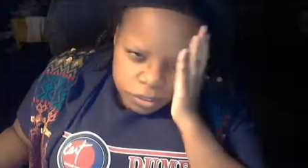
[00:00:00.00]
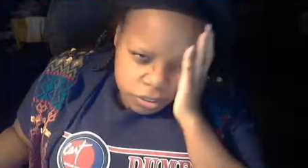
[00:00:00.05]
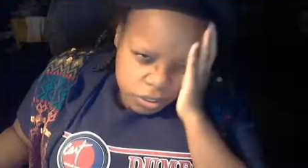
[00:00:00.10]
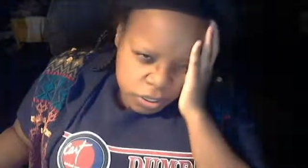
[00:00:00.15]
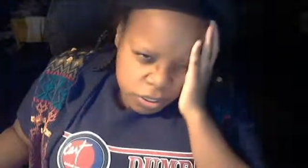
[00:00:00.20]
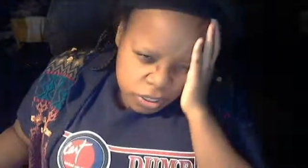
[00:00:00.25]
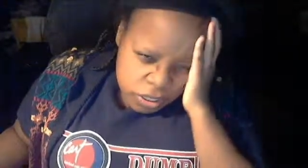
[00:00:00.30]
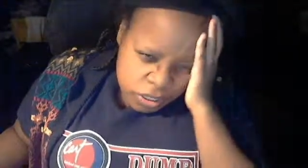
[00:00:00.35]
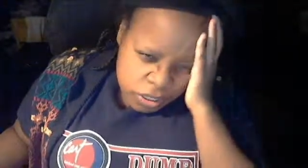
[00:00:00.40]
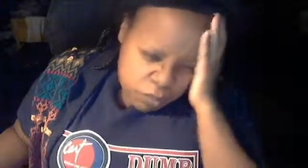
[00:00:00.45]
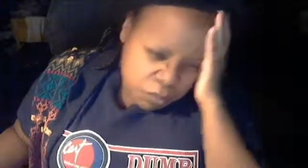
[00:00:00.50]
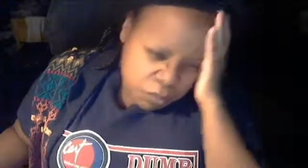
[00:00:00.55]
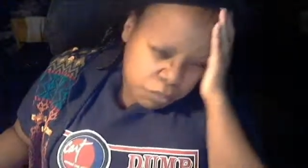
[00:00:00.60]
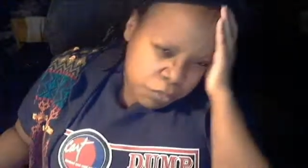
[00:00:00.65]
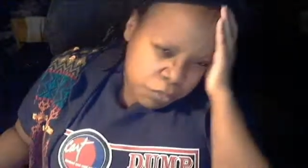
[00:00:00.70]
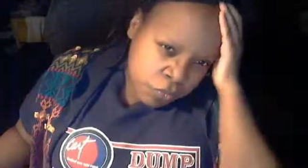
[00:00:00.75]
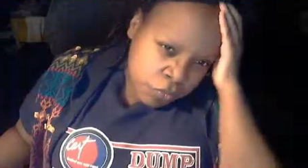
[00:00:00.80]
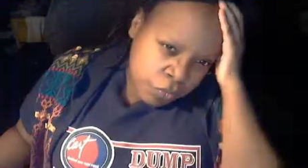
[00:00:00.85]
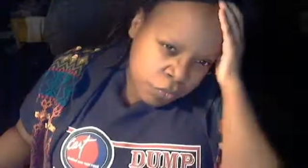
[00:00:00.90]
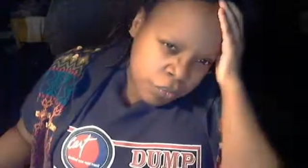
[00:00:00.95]
It's a
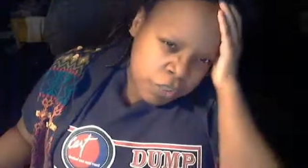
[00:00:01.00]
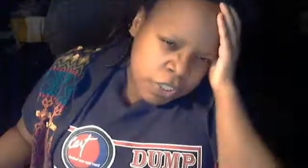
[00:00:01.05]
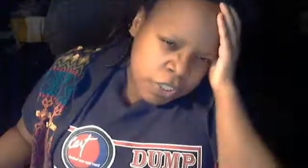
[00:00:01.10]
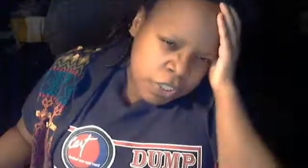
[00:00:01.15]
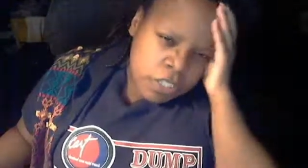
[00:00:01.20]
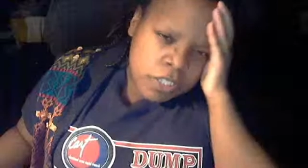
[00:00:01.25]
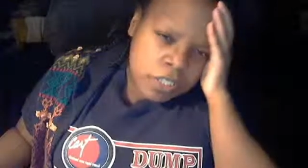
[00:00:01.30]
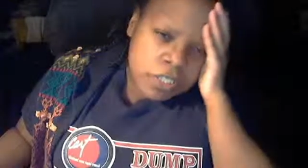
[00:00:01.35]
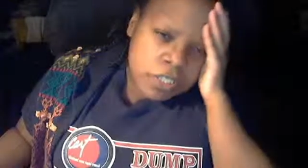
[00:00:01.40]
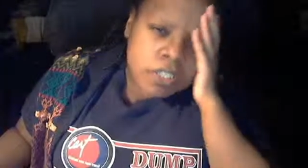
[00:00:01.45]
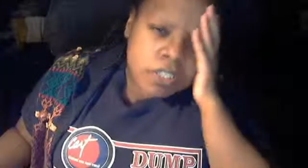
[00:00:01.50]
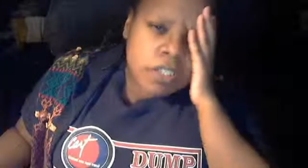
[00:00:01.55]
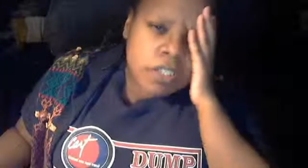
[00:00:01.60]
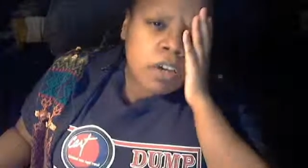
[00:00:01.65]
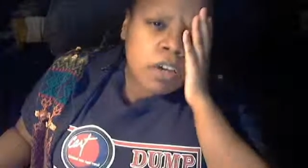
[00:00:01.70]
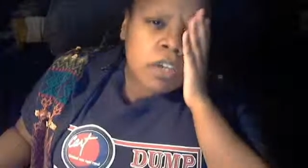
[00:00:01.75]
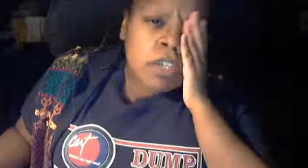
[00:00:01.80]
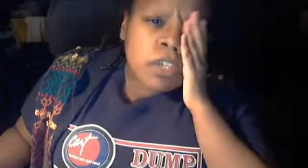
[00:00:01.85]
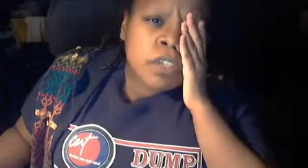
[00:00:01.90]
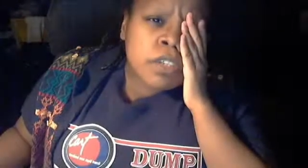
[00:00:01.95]
movie, it's
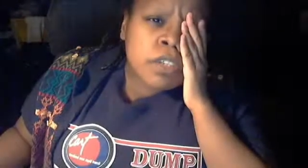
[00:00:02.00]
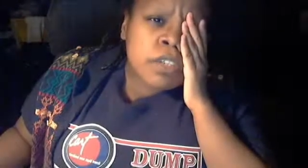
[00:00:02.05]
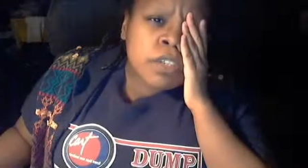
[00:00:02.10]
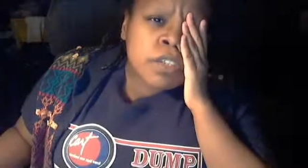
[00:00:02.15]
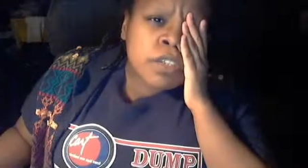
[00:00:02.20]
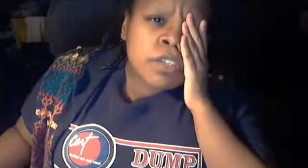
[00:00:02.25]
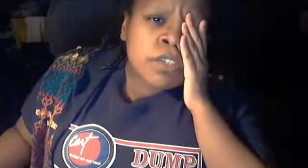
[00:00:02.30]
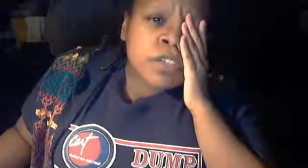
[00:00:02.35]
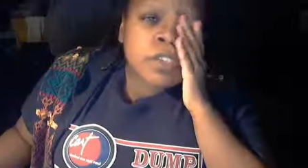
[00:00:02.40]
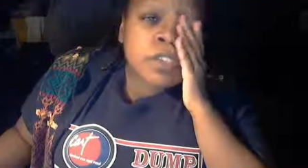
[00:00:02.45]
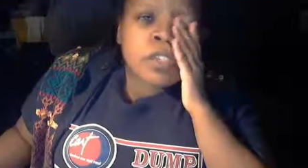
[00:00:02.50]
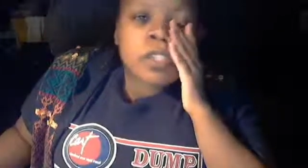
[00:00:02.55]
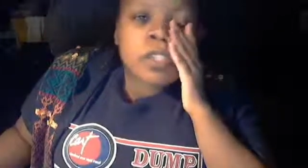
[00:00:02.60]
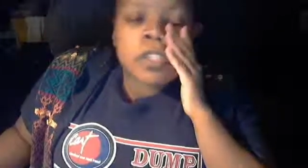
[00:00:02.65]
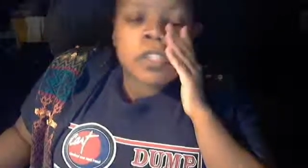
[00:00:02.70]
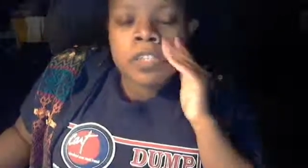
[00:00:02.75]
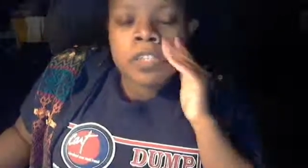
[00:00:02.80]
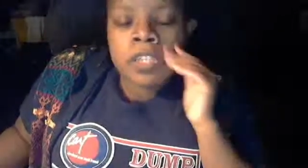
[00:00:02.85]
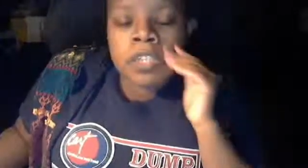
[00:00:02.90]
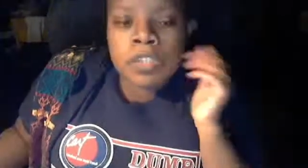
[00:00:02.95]
not.
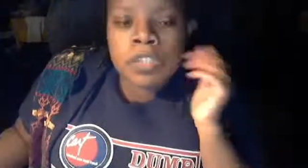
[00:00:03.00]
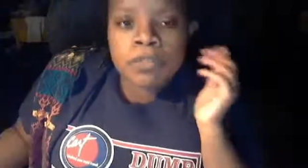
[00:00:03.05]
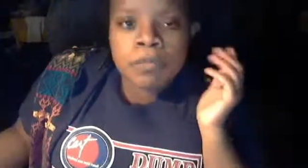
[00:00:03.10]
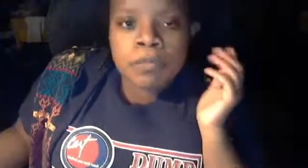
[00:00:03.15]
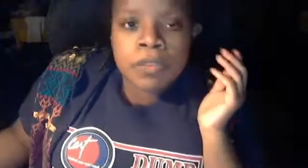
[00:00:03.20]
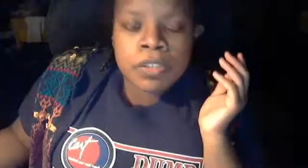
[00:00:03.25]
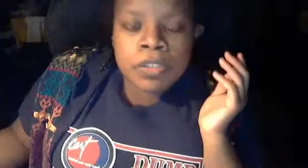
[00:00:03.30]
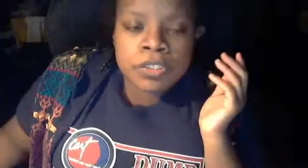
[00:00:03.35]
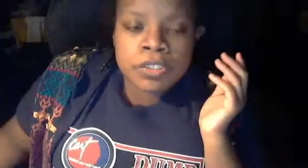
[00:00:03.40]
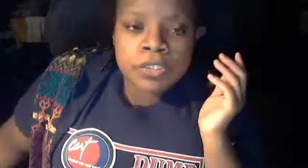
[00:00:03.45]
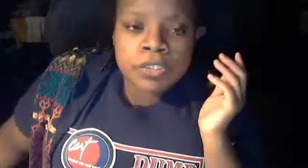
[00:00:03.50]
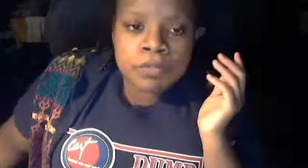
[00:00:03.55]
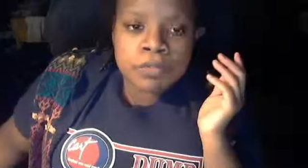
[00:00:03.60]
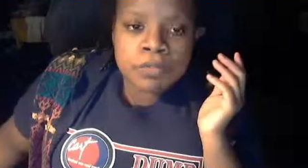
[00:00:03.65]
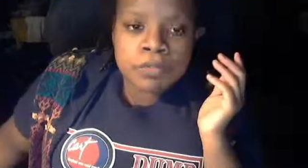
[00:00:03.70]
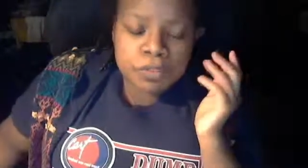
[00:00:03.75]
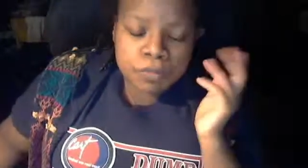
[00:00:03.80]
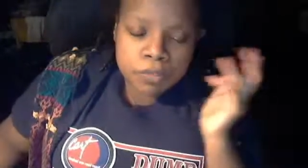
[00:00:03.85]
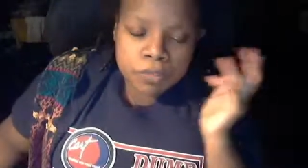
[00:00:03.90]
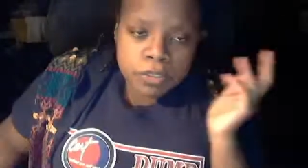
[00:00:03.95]
That's what she
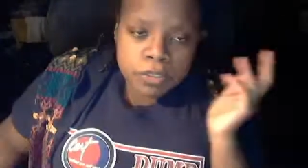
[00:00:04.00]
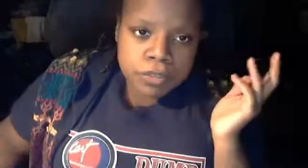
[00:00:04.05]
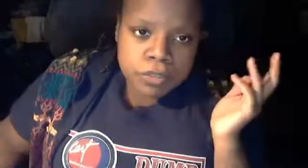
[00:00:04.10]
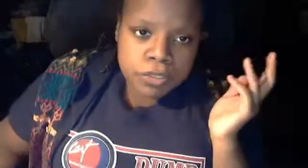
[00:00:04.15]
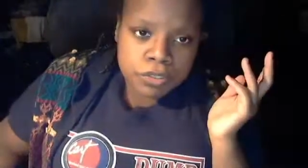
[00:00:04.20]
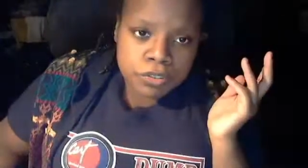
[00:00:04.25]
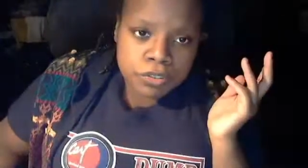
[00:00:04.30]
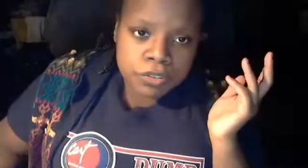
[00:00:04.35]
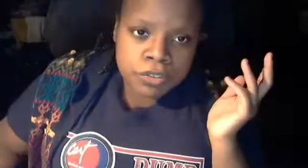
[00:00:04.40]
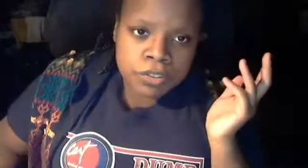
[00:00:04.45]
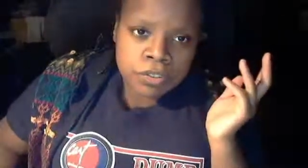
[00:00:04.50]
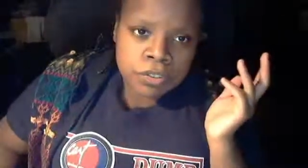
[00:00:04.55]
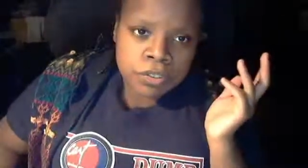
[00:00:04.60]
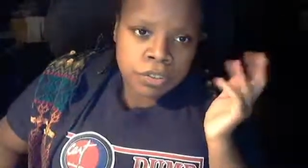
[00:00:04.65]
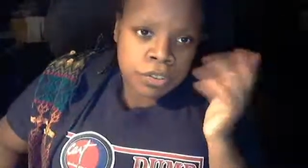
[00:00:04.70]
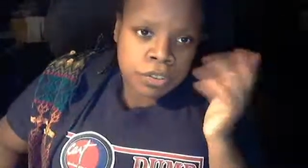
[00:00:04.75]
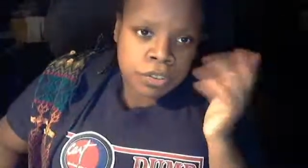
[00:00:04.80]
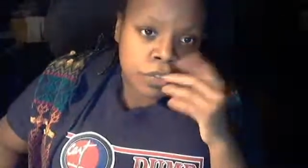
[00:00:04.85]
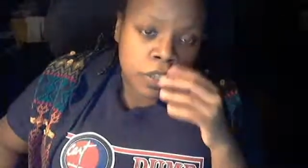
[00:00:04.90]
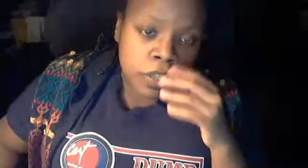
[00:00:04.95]
just wants to make
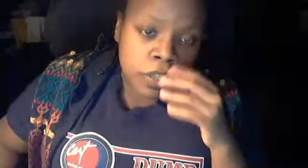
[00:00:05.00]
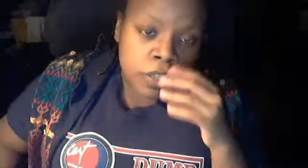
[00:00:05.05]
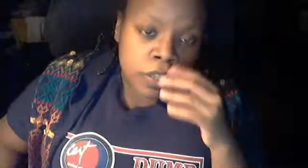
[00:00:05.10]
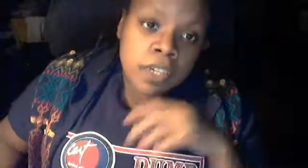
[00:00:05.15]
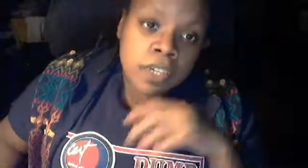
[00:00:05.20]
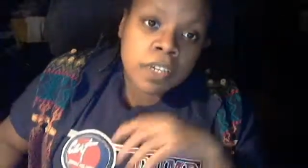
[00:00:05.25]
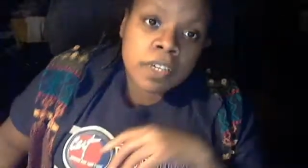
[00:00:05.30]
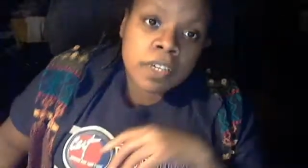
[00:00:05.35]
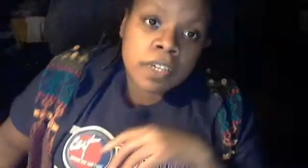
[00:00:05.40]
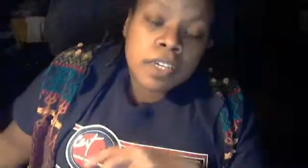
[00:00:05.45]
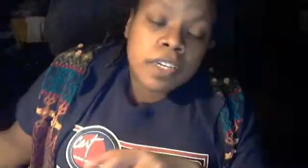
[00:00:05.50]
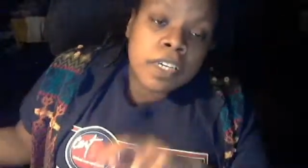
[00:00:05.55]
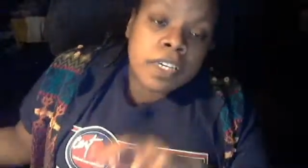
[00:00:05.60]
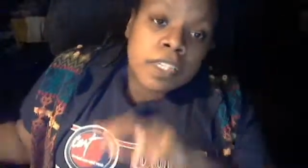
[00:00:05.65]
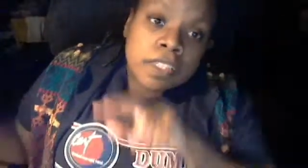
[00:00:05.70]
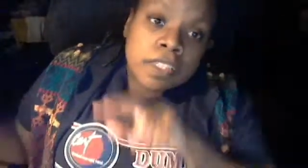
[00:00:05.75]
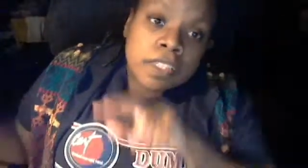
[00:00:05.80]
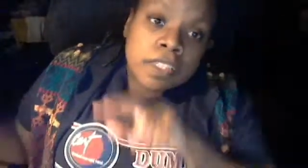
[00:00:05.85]
sure, that it's